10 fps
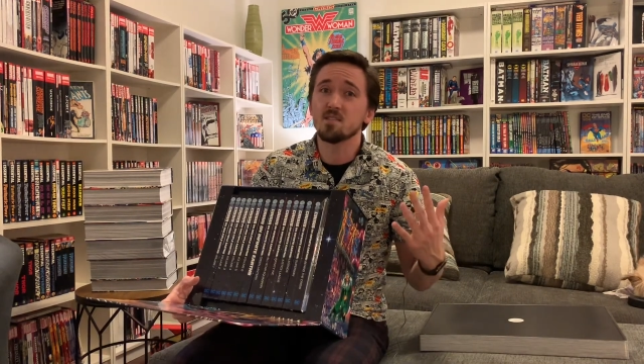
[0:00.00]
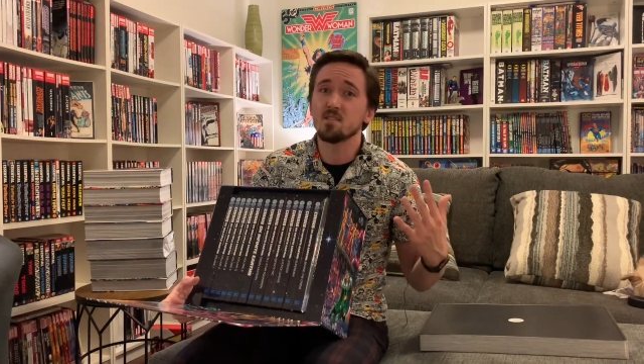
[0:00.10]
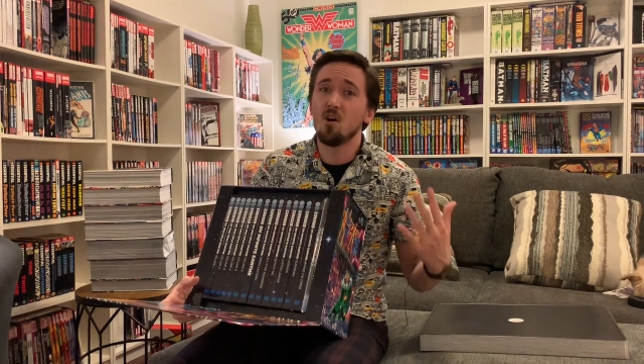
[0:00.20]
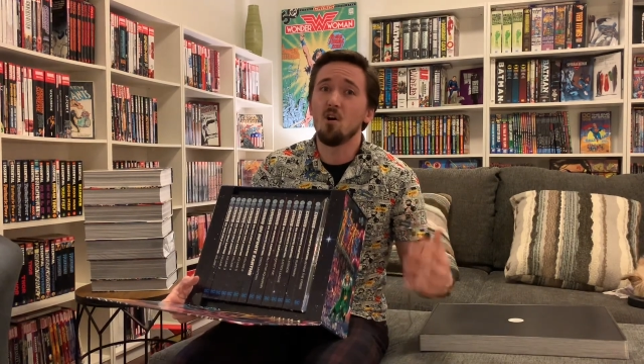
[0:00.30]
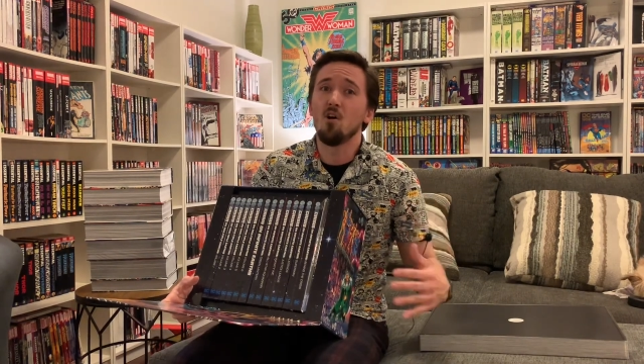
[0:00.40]

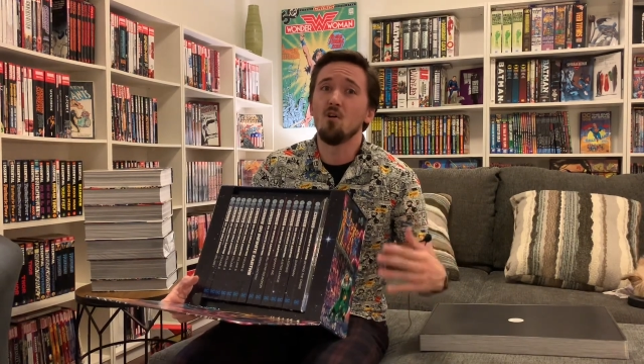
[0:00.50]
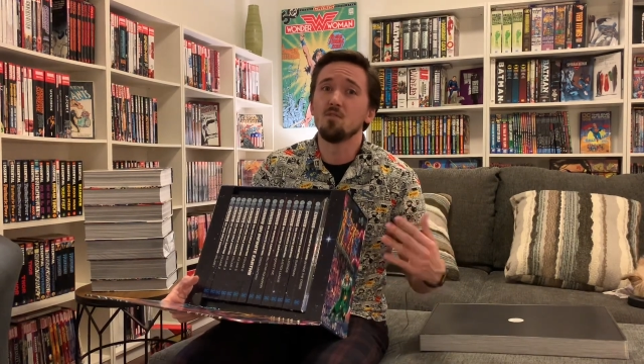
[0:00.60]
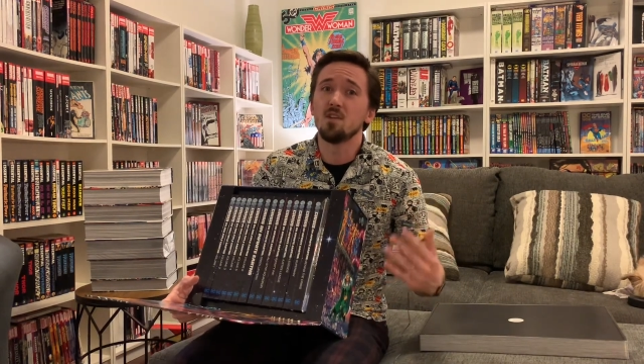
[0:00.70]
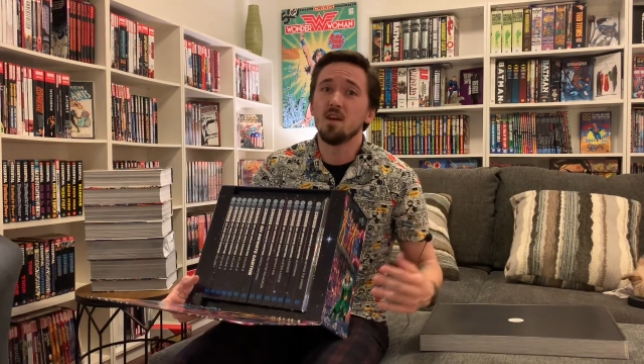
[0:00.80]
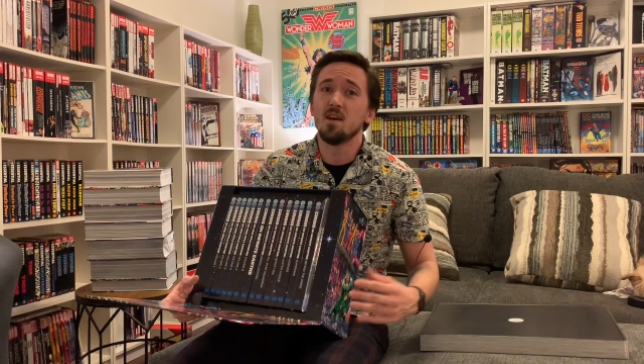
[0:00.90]
all
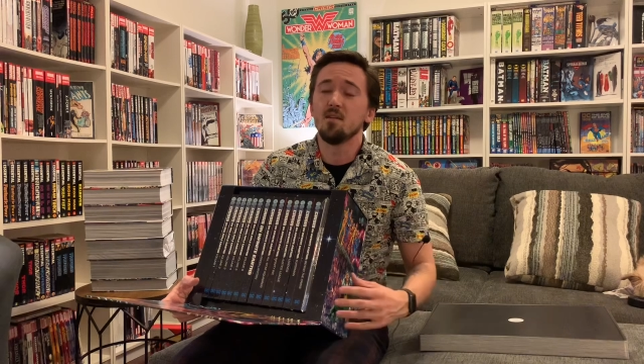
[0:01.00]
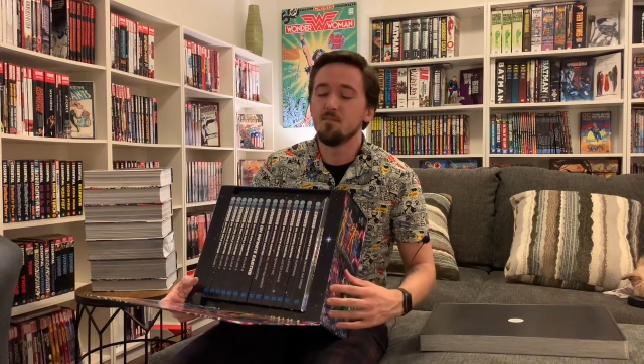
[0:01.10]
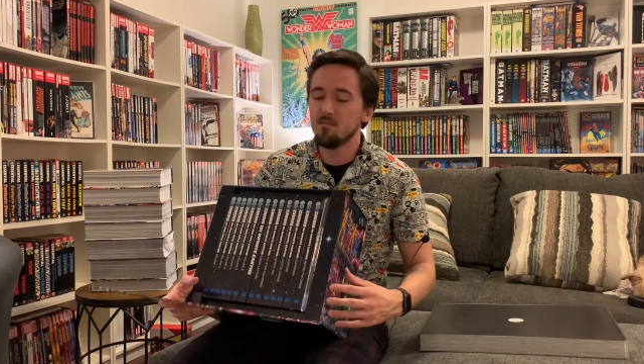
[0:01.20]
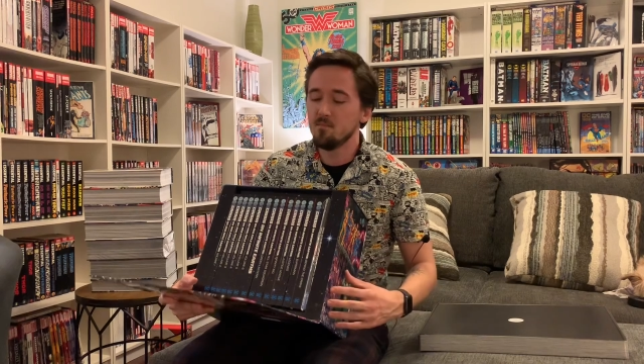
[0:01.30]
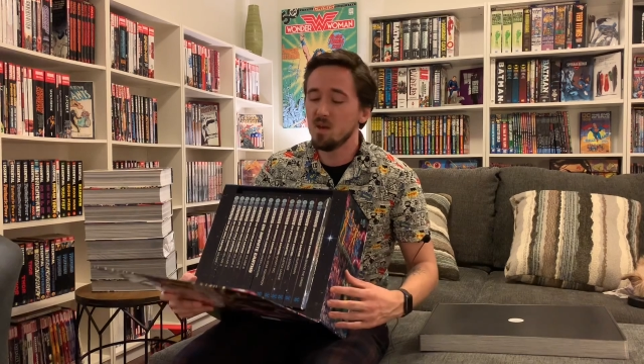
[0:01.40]
day.
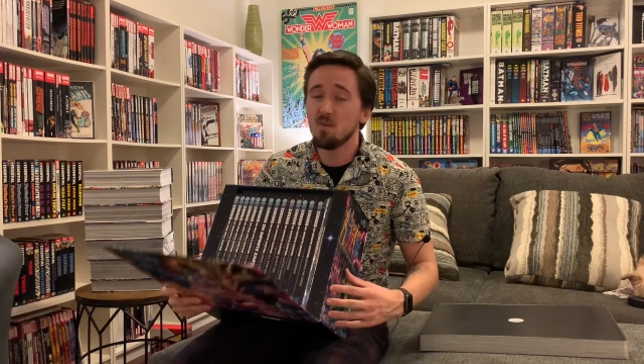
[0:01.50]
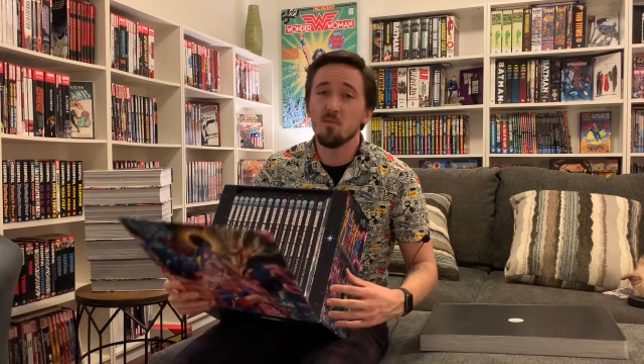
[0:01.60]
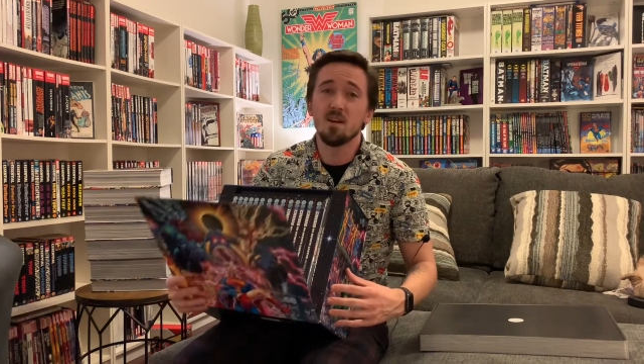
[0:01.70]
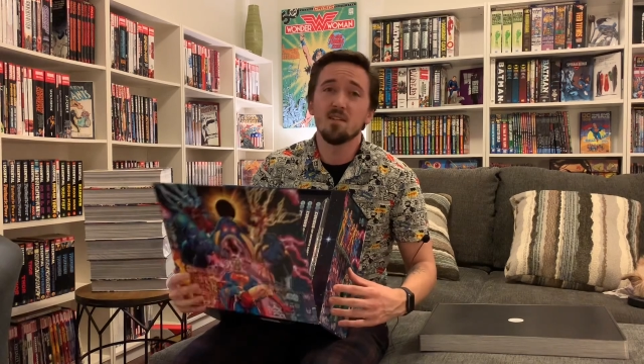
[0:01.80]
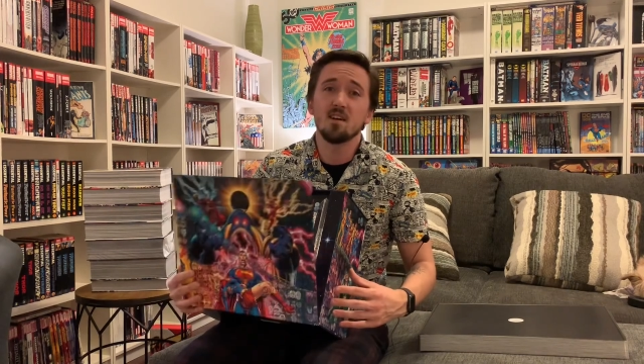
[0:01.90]
Maybe I'll
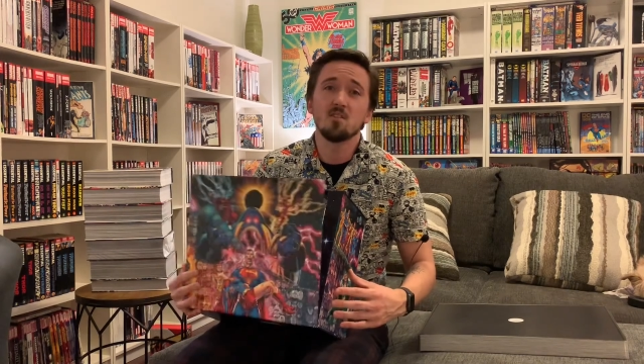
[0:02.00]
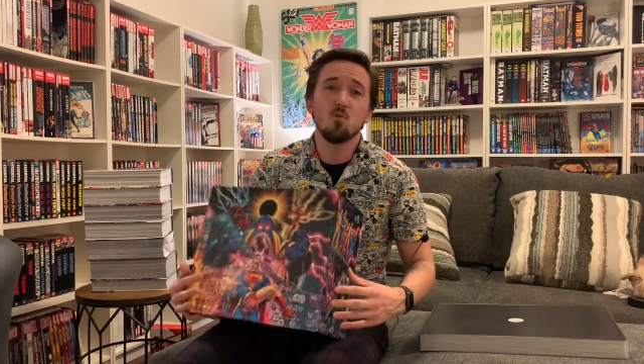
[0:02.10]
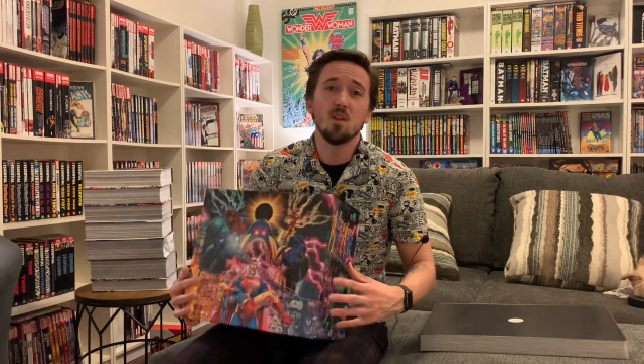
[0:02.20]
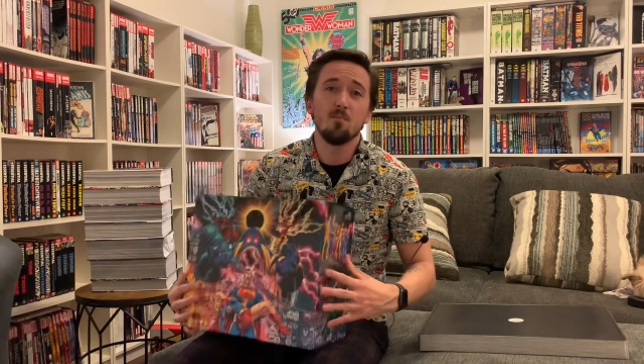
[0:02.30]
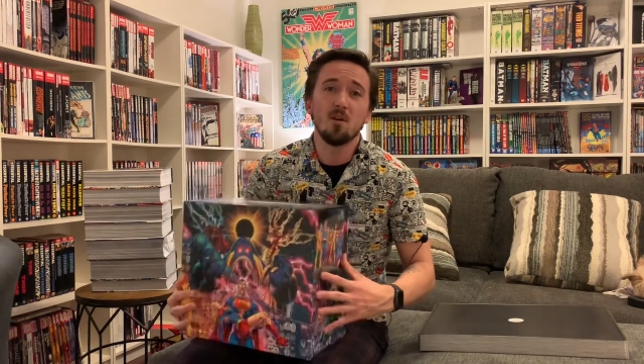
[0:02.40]
make like a
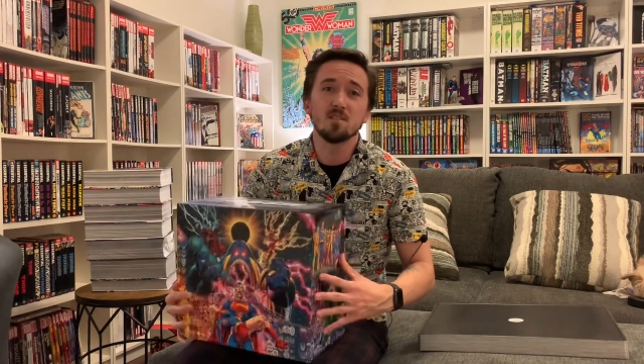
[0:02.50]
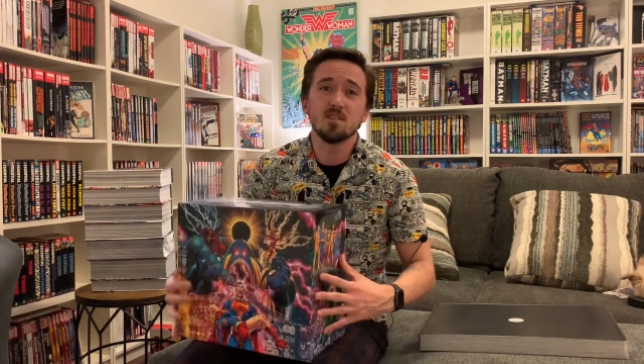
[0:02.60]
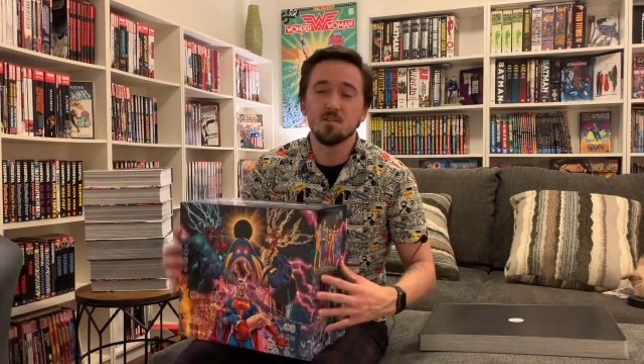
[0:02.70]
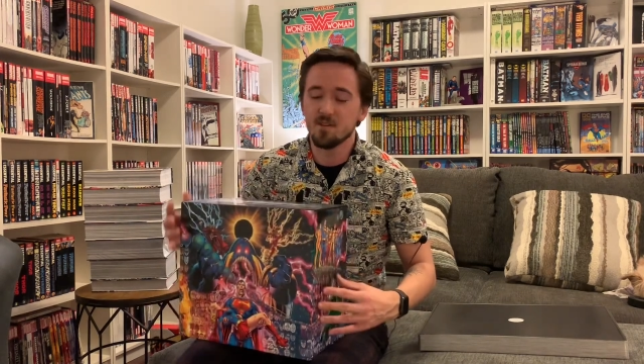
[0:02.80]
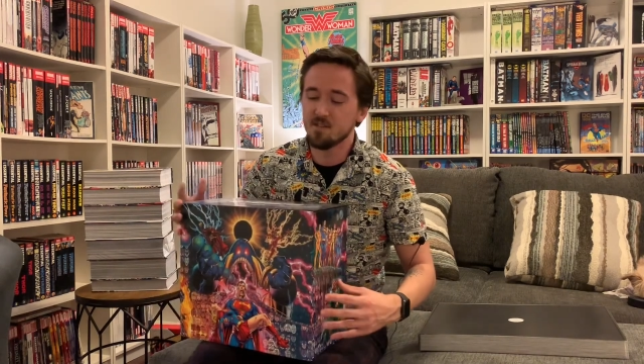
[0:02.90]
20-part
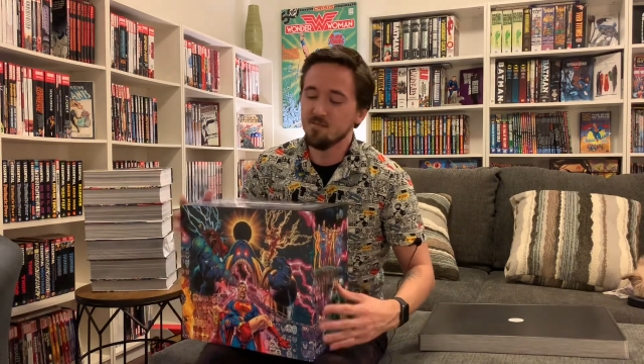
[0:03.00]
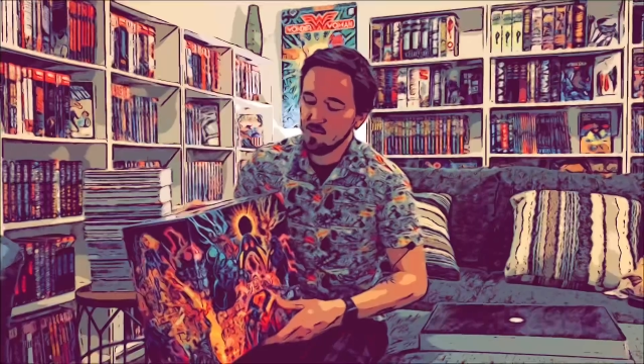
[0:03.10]
series.